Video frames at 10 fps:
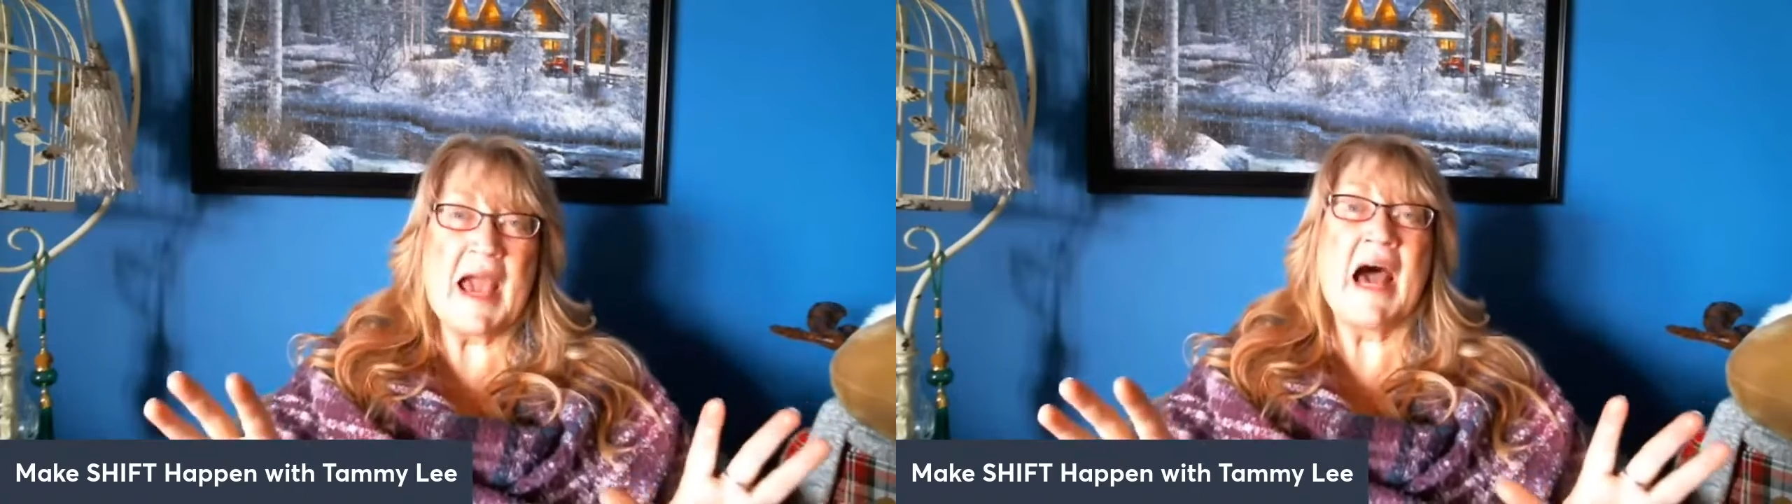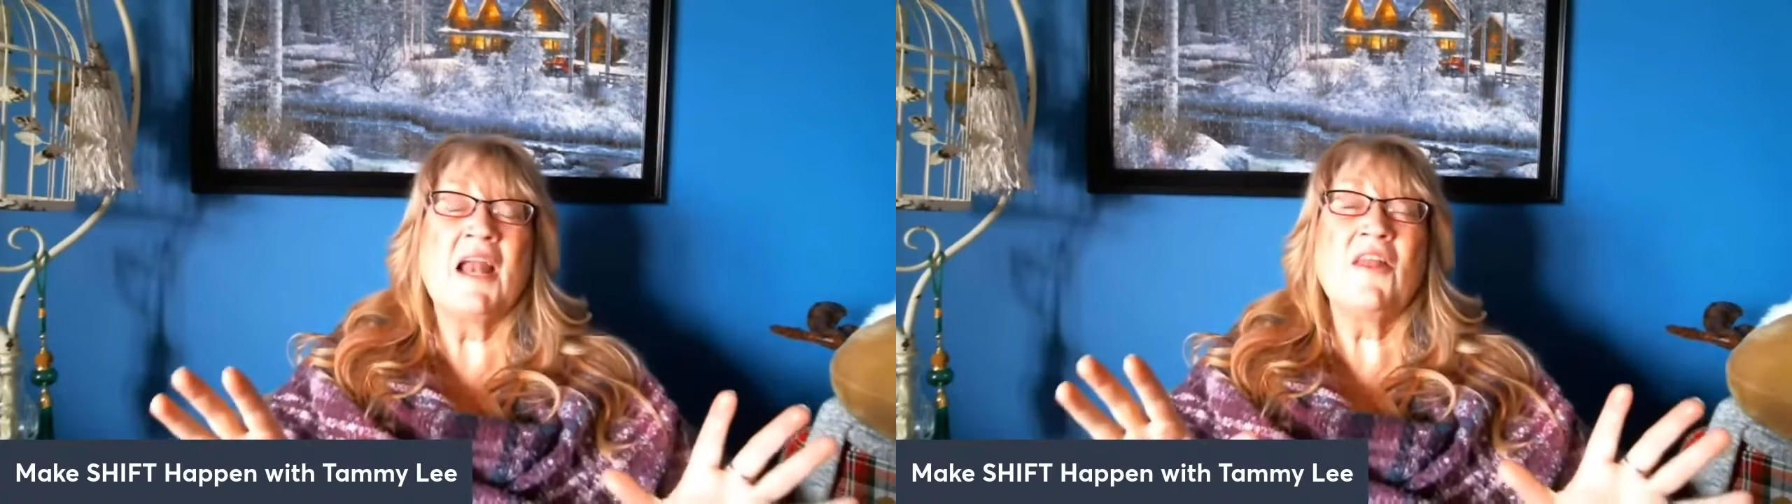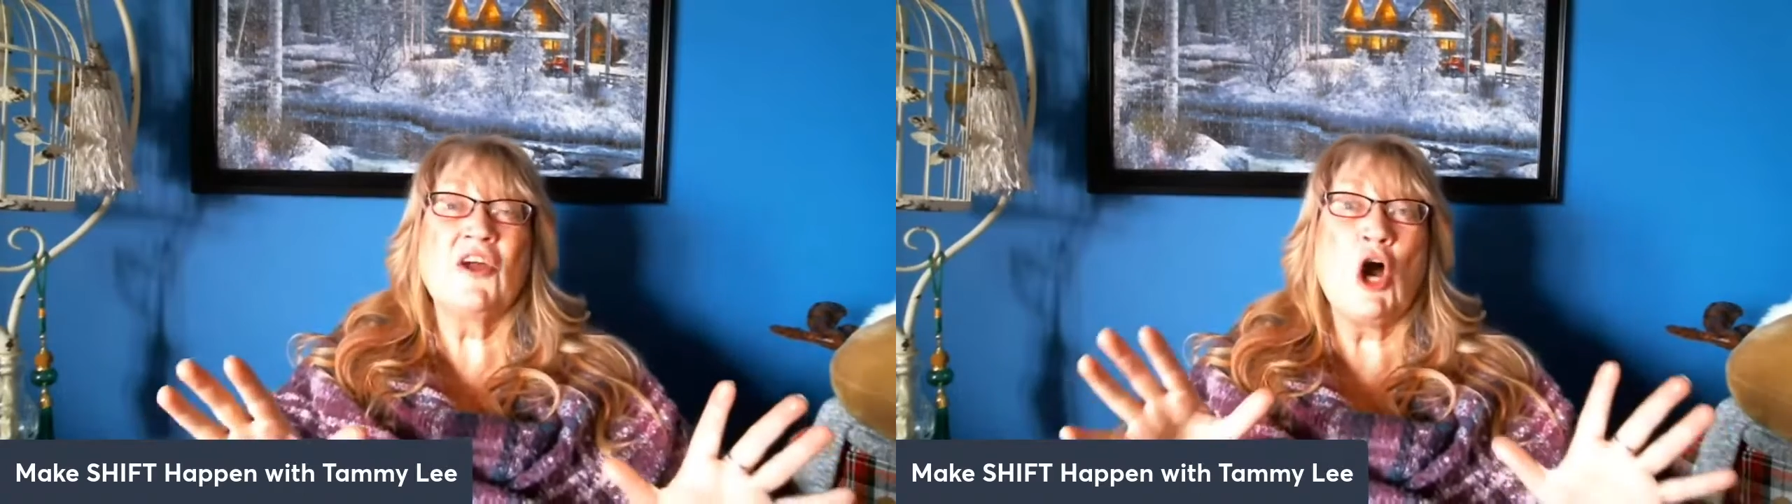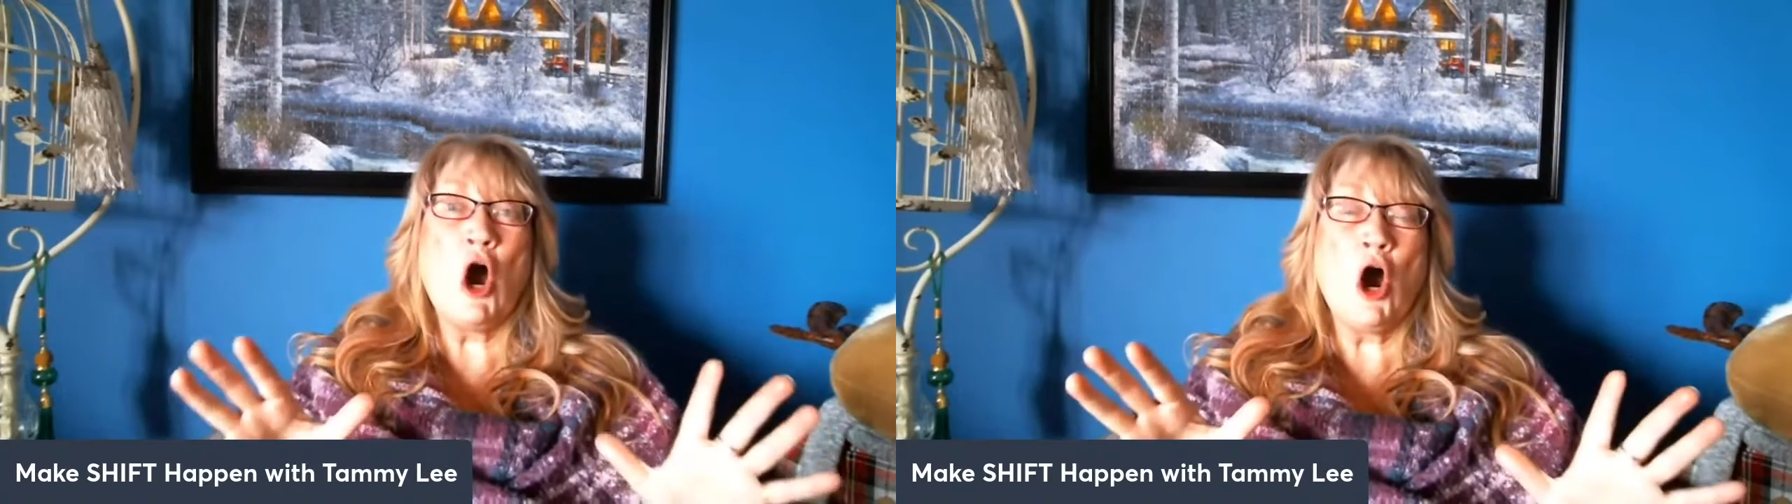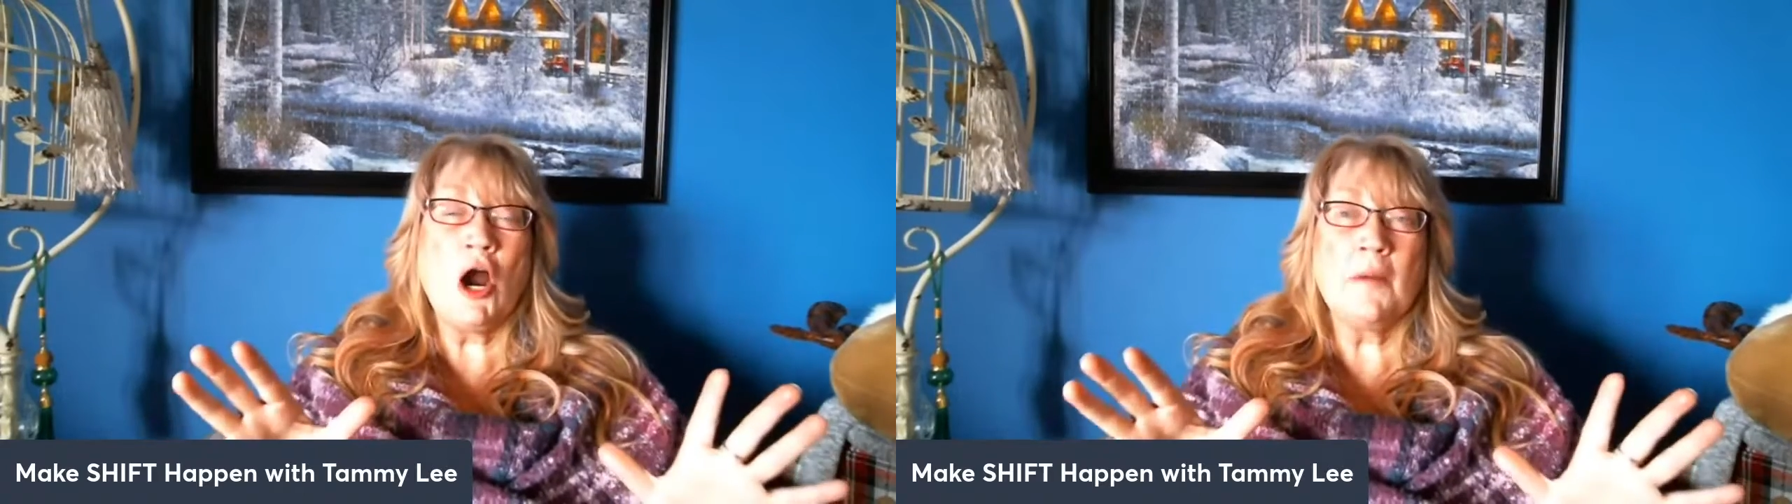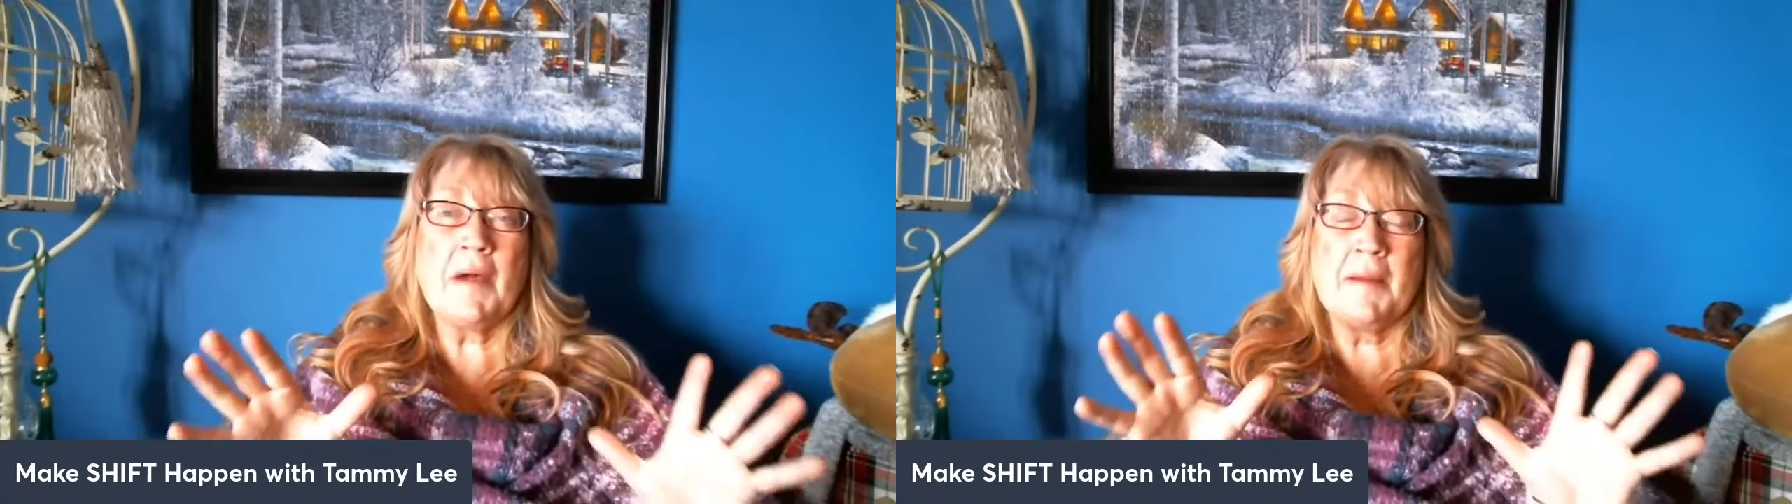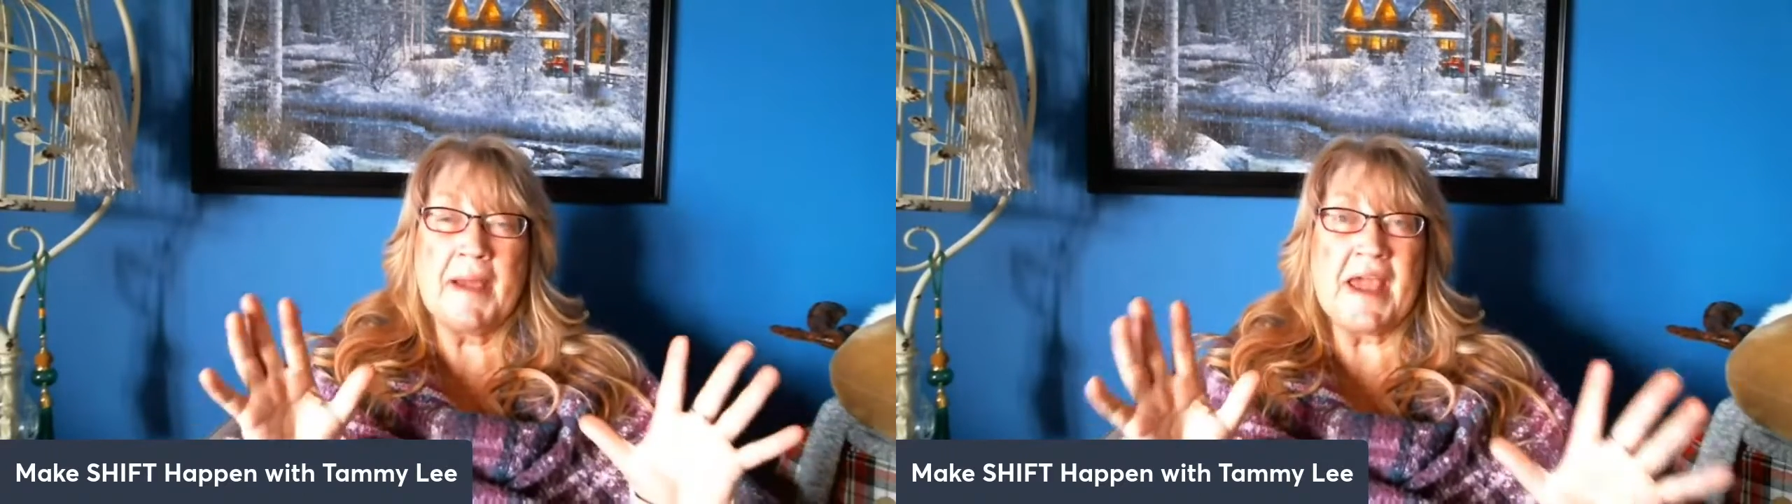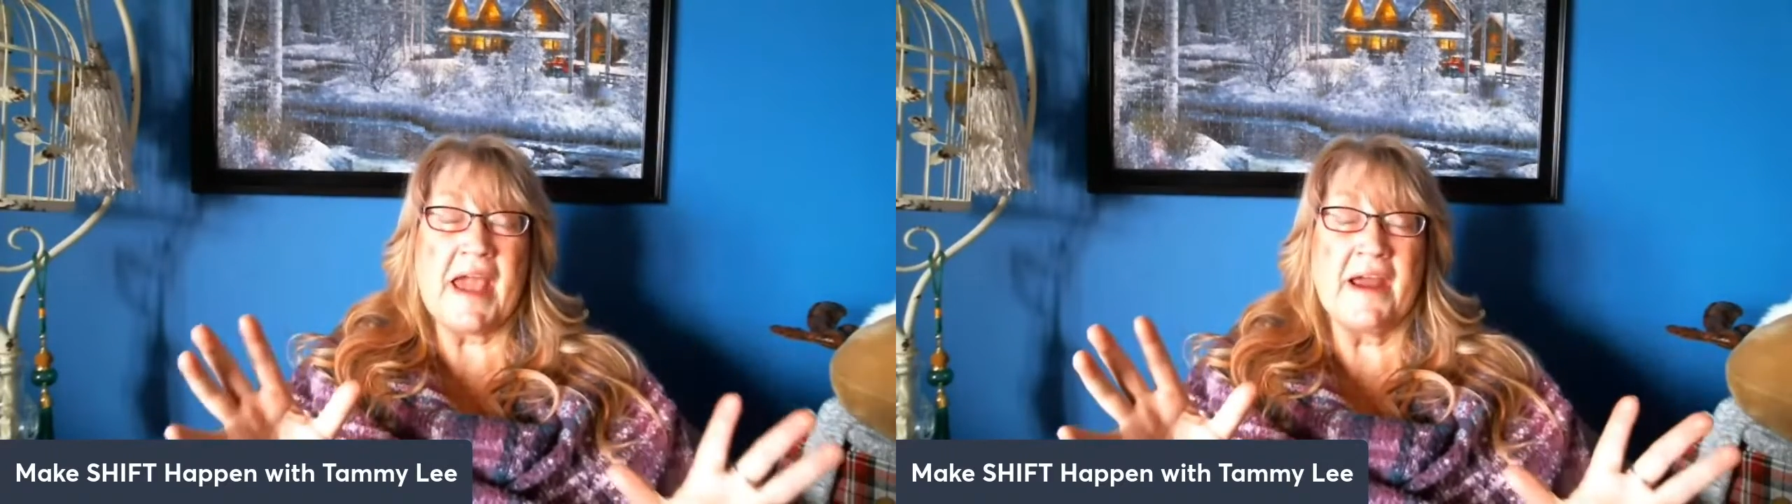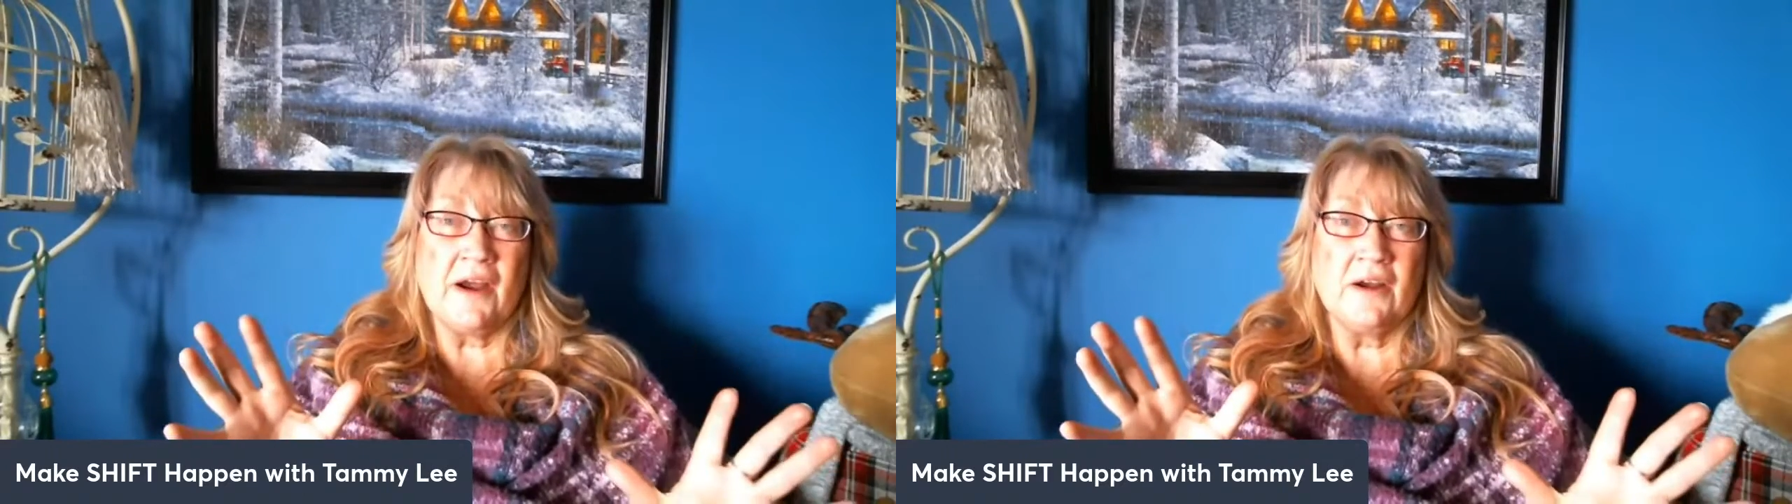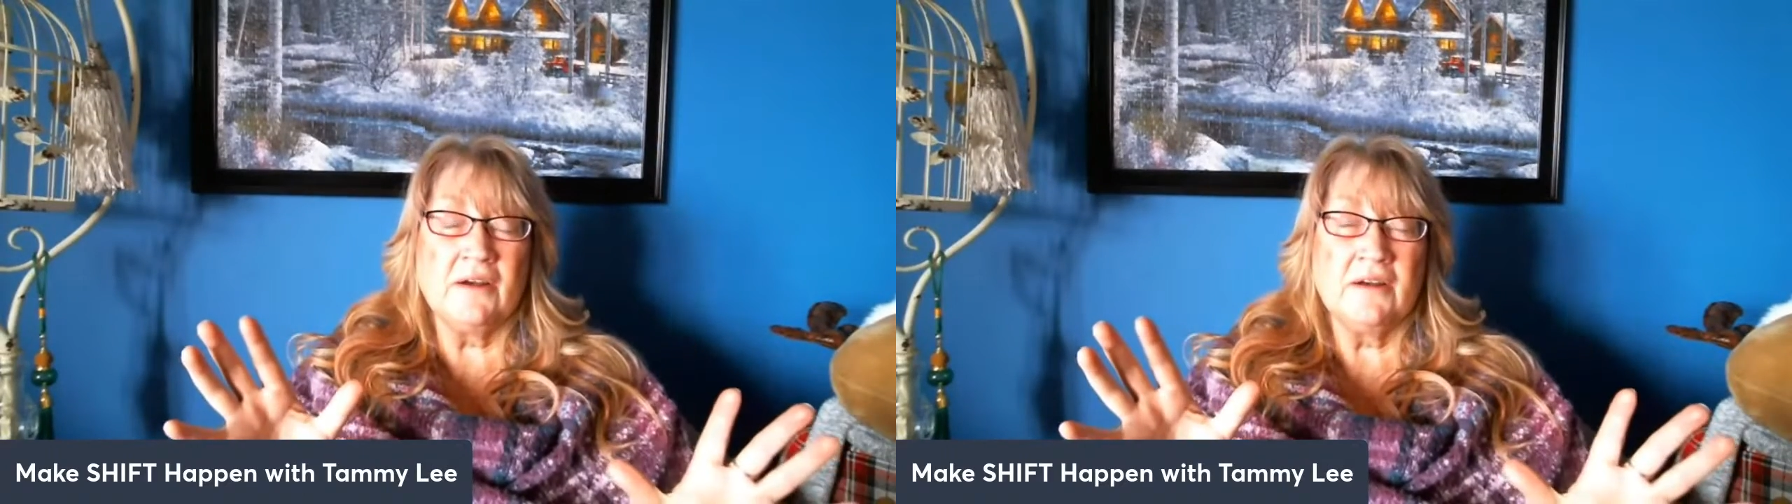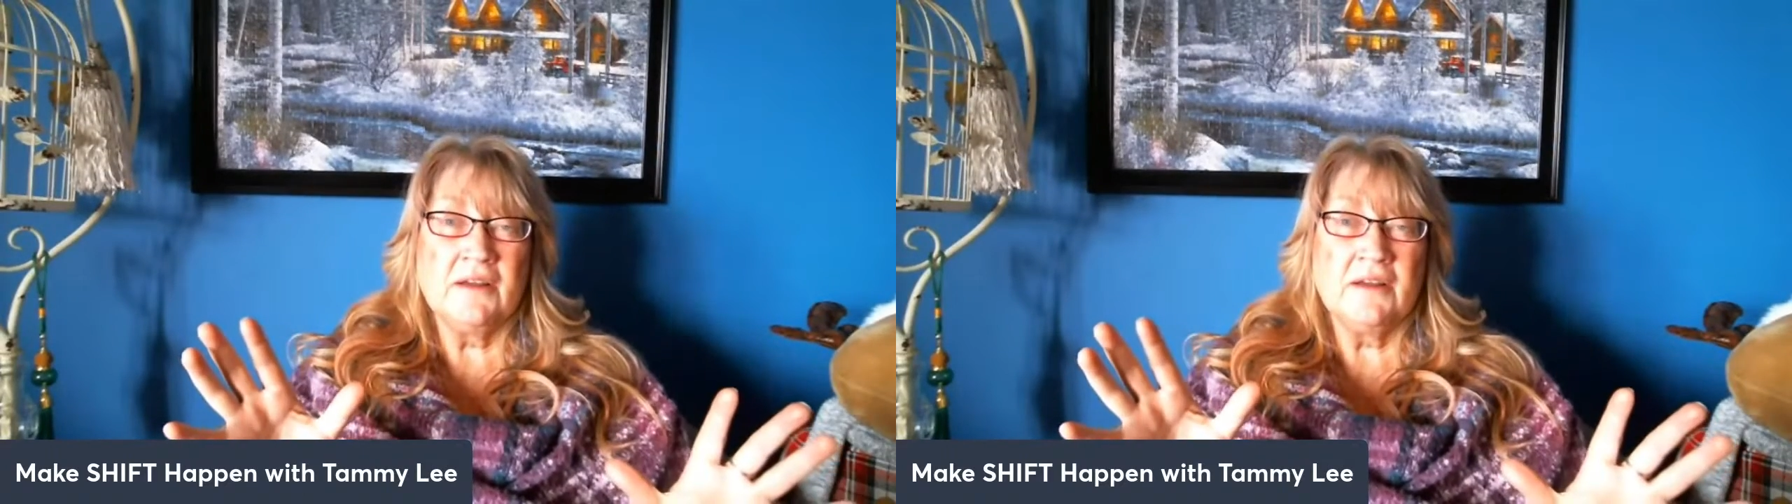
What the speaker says: me out of the car by my hair,